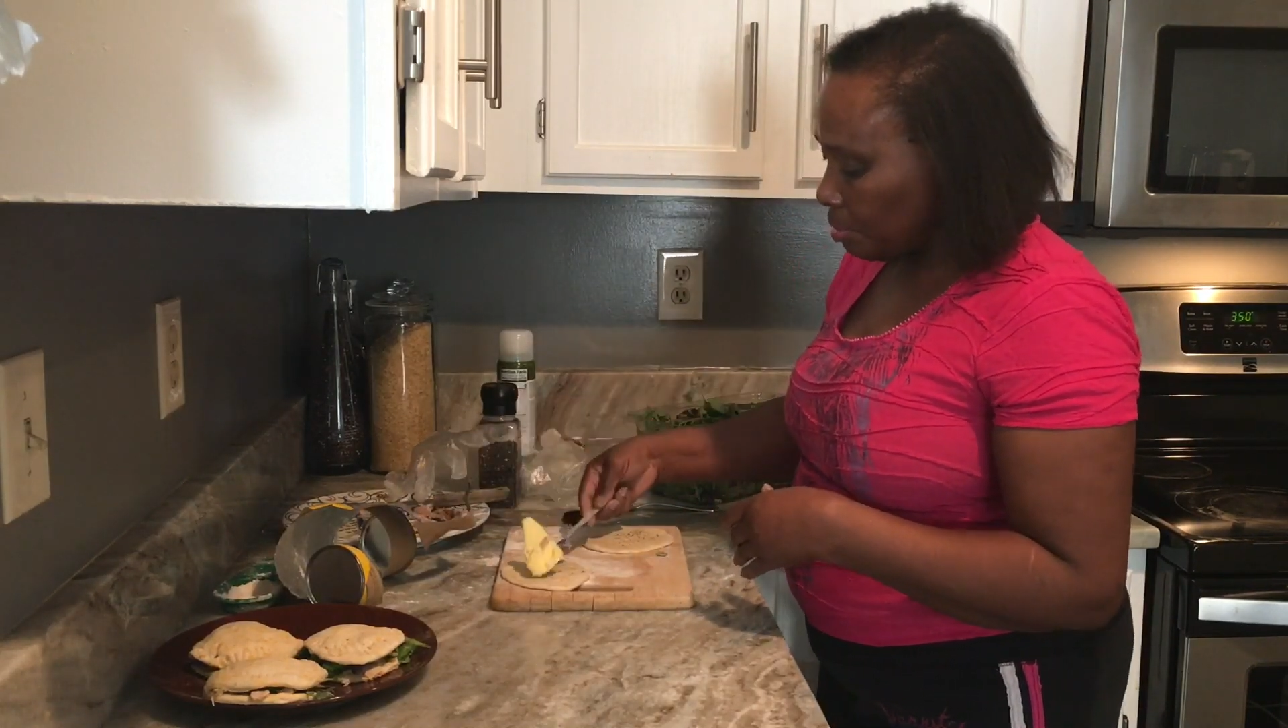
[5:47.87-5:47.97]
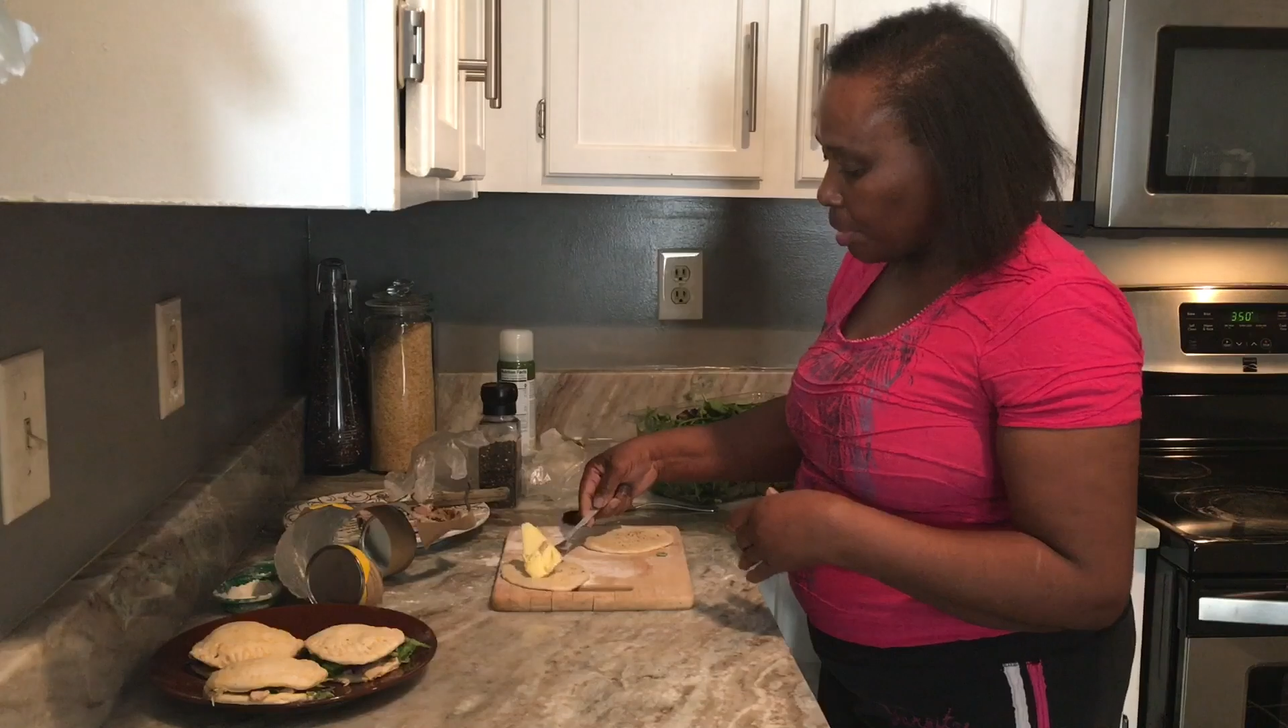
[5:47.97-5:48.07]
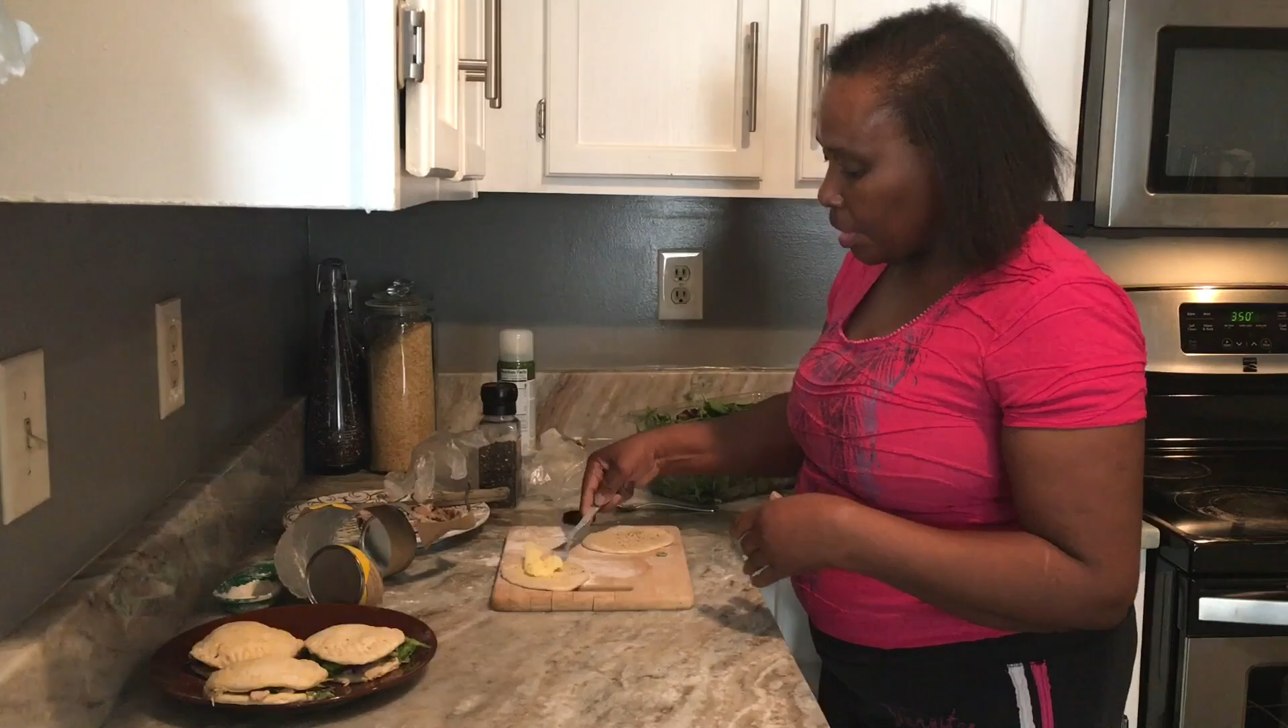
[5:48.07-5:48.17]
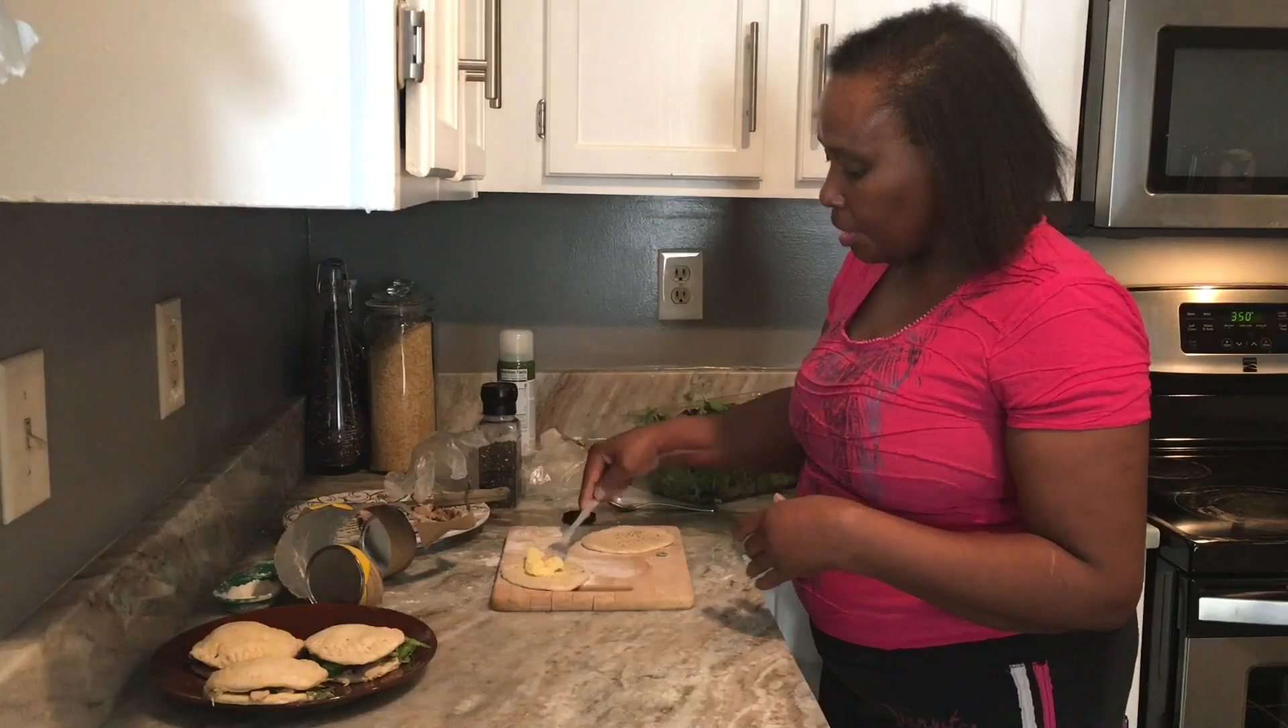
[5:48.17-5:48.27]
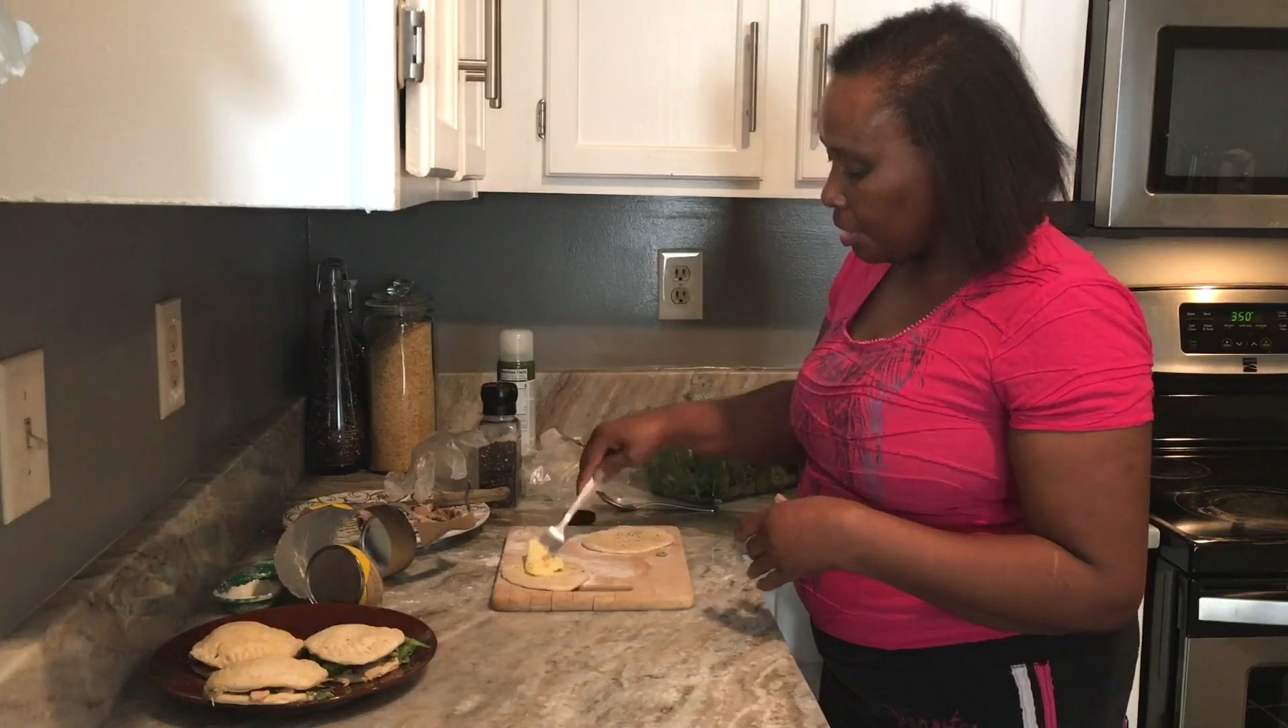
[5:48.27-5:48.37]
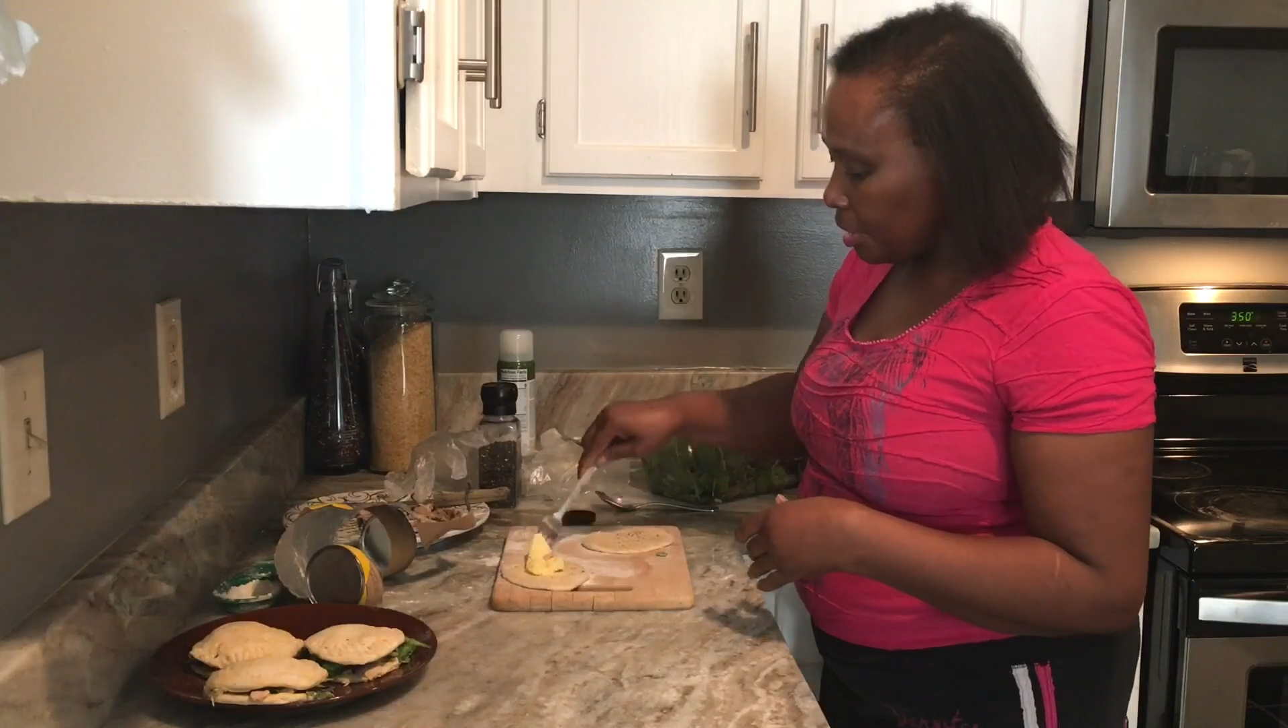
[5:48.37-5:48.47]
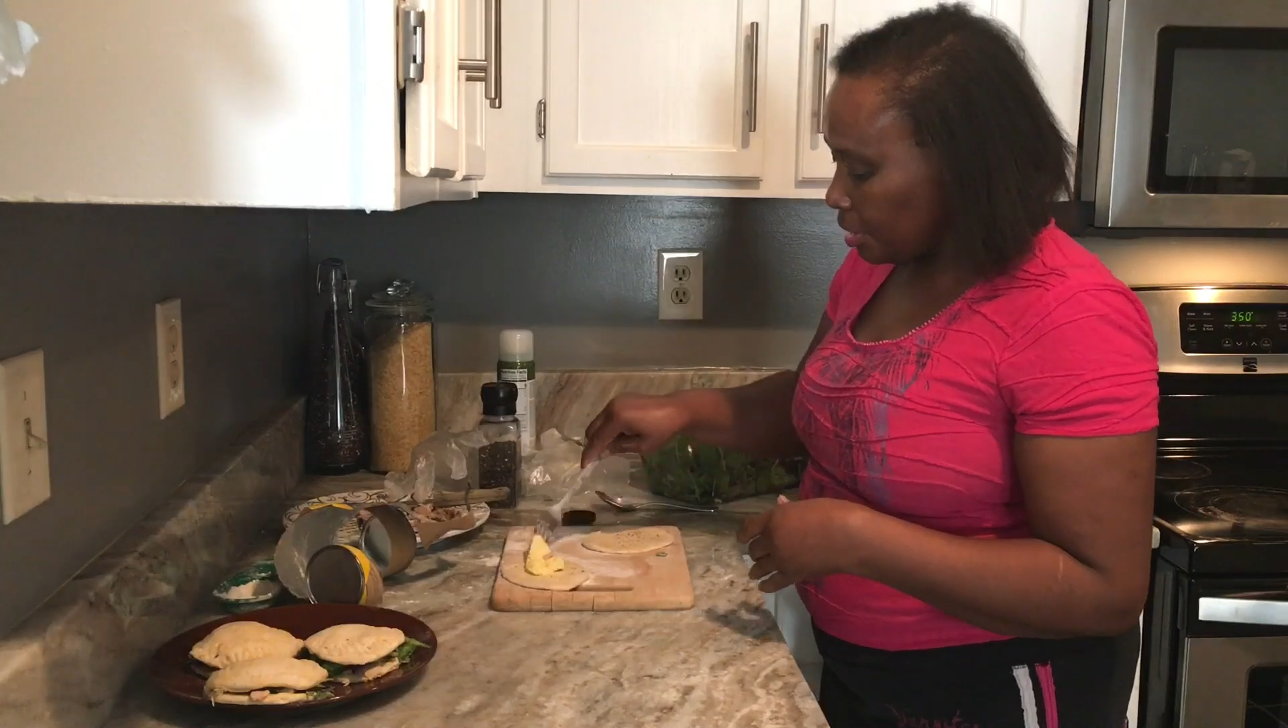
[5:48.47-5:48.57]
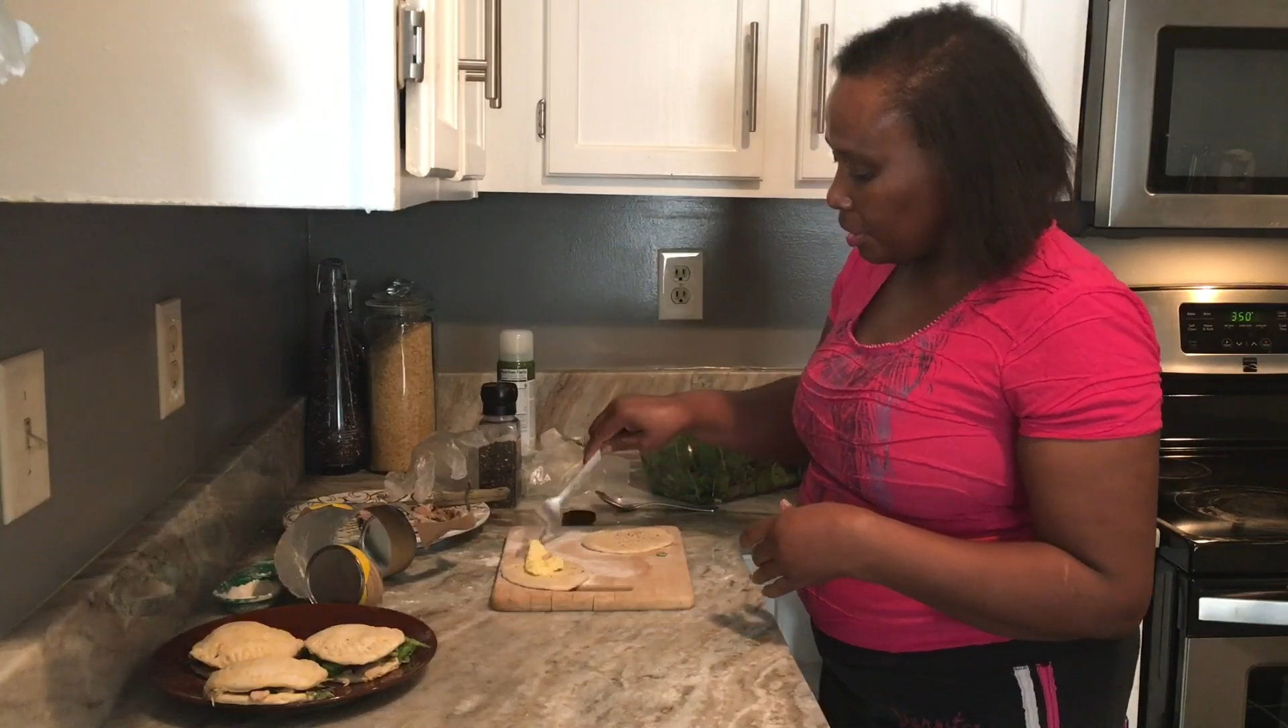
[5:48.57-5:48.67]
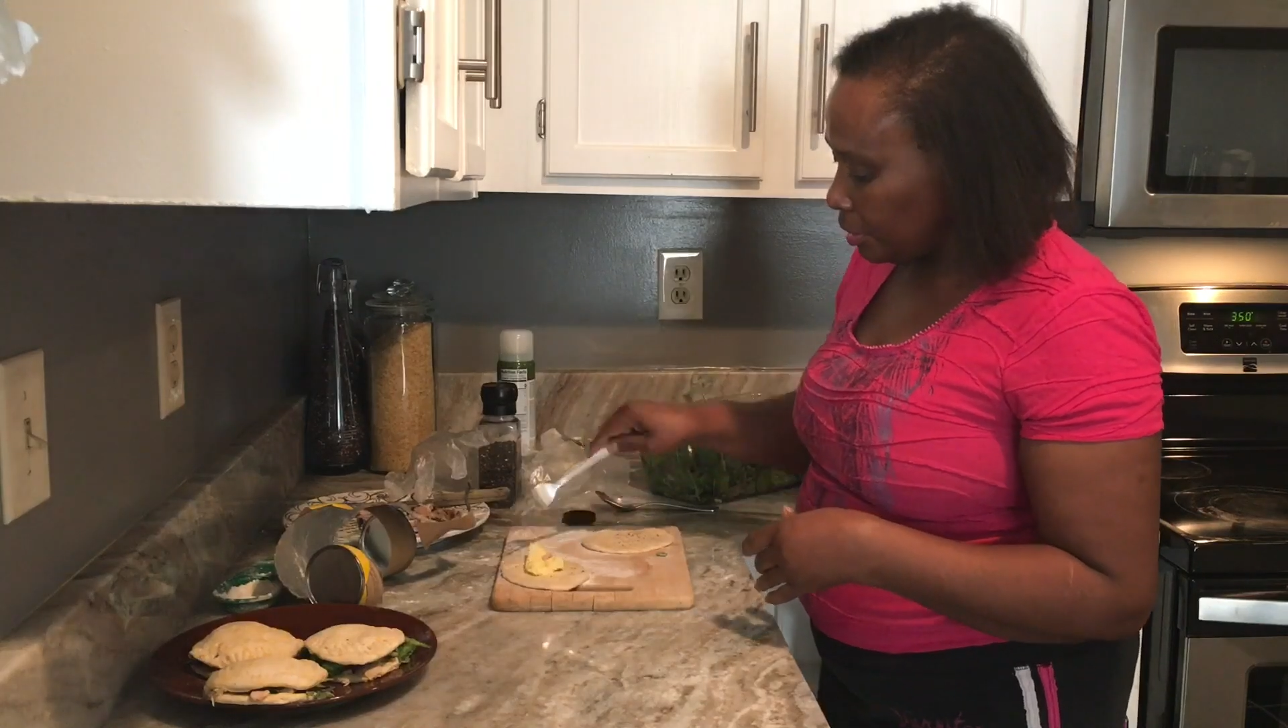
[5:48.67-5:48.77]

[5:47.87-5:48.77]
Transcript: butter.